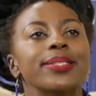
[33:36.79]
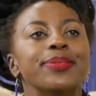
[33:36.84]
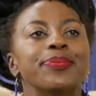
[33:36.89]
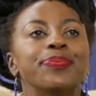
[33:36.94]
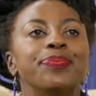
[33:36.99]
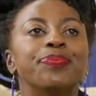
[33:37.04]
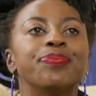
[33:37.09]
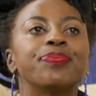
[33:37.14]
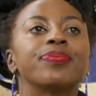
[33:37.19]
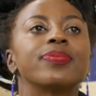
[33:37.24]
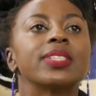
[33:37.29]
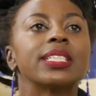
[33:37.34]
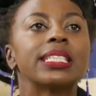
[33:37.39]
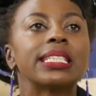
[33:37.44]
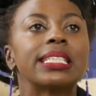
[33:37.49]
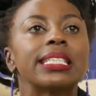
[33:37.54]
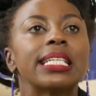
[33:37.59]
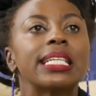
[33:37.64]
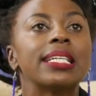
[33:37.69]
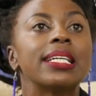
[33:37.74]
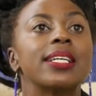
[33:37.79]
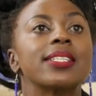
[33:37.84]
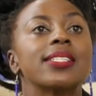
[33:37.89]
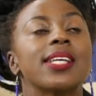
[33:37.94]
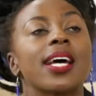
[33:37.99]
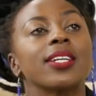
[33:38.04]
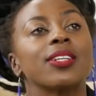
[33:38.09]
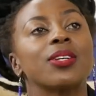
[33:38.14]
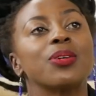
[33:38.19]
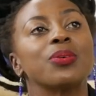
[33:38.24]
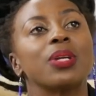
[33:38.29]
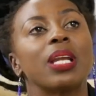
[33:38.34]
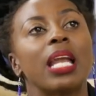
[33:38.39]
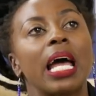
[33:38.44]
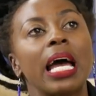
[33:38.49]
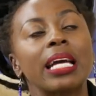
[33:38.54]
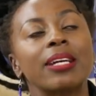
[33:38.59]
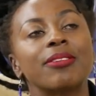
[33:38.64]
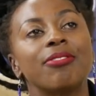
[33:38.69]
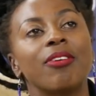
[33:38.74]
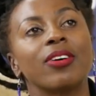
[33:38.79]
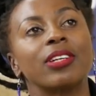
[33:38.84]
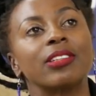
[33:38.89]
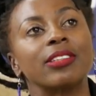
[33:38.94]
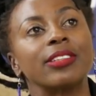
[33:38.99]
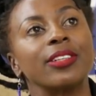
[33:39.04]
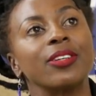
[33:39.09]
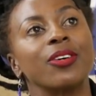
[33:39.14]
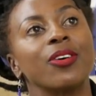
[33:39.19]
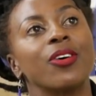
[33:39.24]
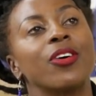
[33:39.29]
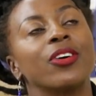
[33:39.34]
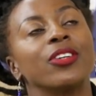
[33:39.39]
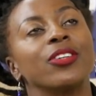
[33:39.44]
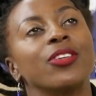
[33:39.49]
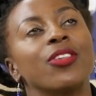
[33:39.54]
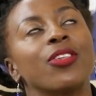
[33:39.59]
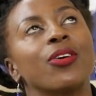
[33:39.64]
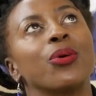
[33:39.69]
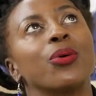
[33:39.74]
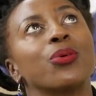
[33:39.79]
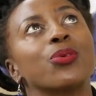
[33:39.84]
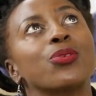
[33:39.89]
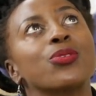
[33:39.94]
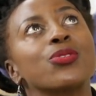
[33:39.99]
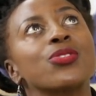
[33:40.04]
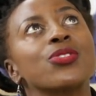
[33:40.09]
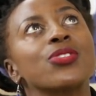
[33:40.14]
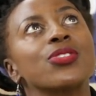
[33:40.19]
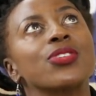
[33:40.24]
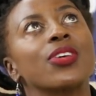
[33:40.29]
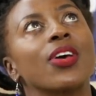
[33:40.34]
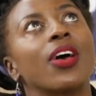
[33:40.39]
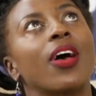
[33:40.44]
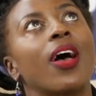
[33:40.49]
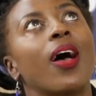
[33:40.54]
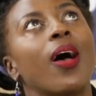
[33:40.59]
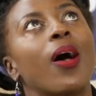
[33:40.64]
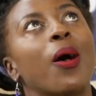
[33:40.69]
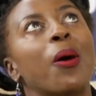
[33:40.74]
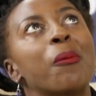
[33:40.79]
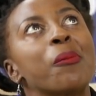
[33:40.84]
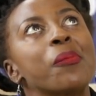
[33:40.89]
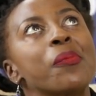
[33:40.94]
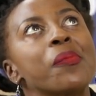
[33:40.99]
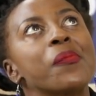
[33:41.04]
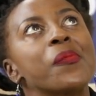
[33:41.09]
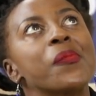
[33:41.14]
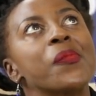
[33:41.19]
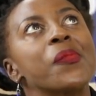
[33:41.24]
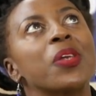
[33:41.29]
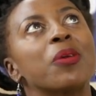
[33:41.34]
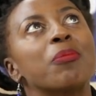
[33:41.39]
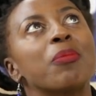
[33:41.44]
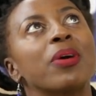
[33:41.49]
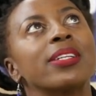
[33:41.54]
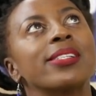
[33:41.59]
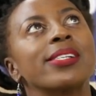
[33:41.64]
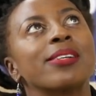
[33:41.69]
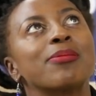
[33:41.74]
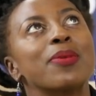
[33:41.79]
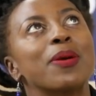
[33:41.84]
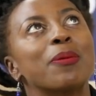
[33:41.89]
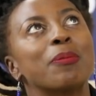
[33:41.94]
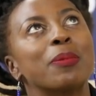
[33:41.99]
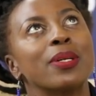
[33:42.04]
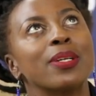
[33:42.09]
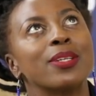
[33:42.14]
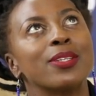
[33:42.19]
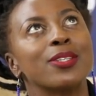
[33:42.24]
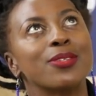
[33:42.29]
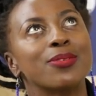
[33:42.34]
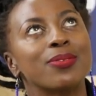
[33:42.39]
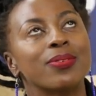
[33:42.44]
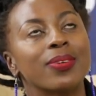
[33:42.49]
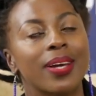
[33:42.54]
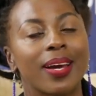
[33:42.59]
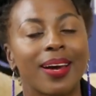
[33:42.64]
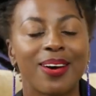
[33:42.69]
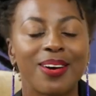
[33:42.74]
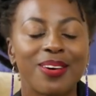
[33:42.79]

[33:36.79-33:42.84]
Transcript: Hmm. Seeing as I don't like focusing on those, um, it might take me a minute to figure